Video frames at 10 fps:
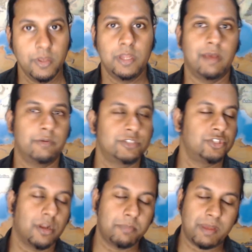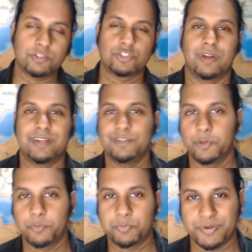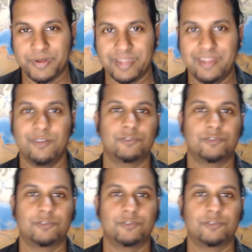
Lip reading: Now, it's not about trying to look pretty or